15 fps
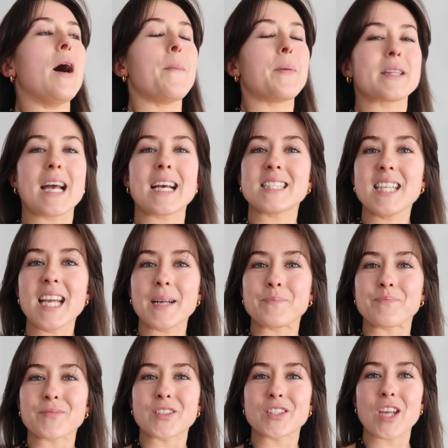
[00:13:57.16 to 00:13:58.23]
but that's
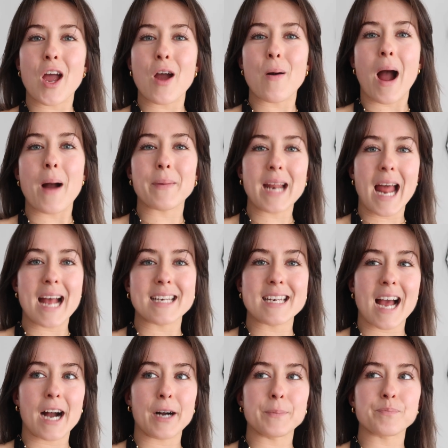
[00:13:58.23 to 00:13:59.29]
it. So I'm gonna head
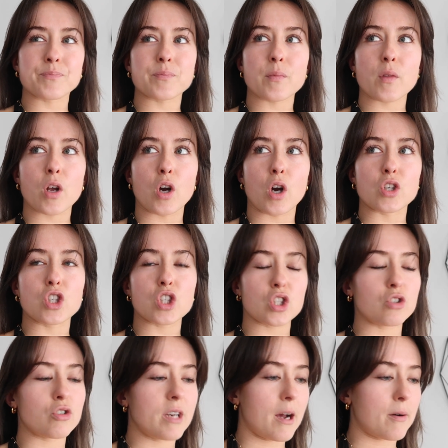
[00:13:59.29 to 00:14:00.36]
now. Got just
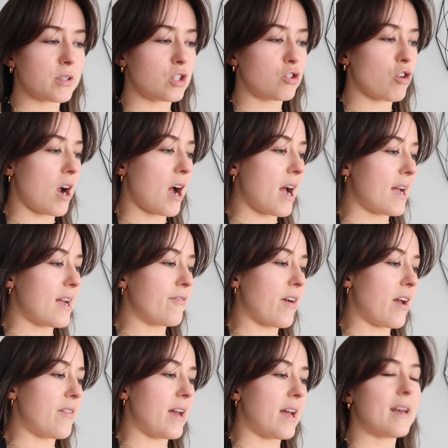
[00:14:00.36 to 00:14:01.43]
under an hour to drive
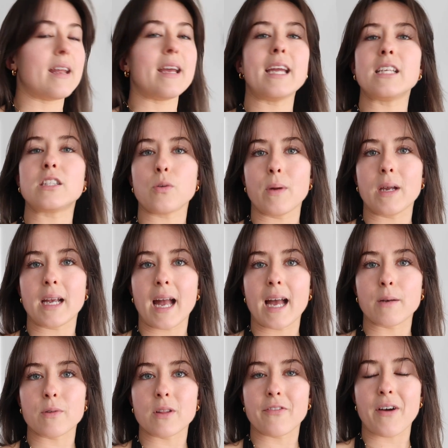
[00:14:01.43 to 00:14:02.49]
and then Easter
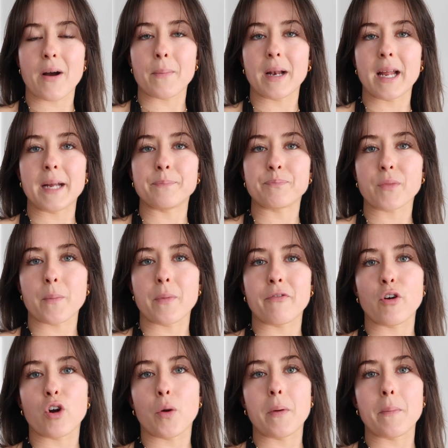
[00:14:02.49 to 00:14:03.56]
weekend with the family
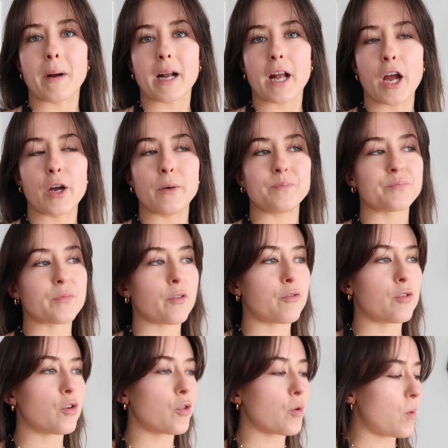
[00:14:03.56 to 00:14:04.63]
before coming back home
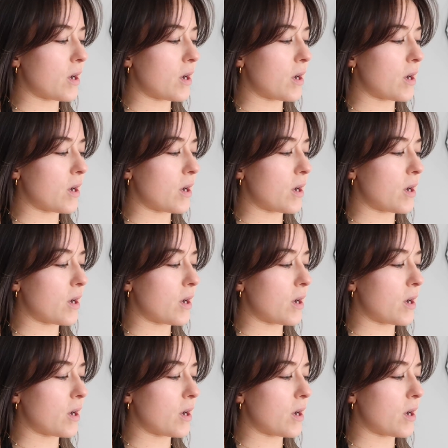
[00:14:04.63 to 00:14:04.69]
for another